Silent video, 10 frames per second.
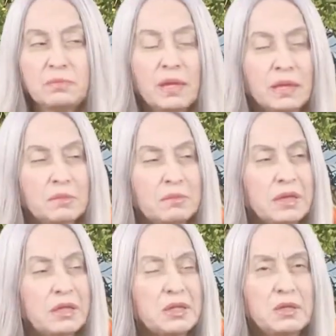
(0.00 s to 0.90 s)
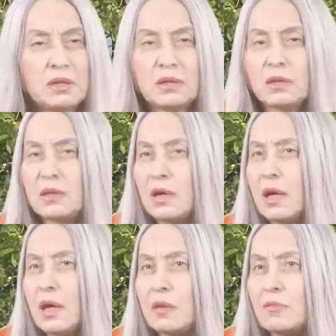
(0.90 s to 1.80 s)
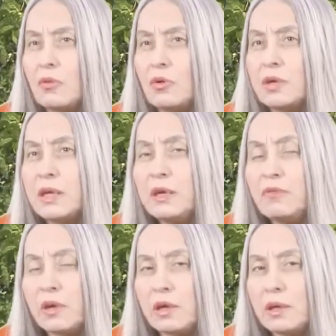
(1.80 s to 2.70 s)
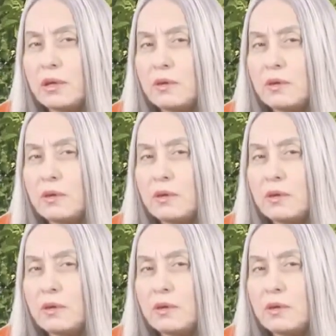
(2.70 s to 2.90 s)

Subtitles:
like being more giving.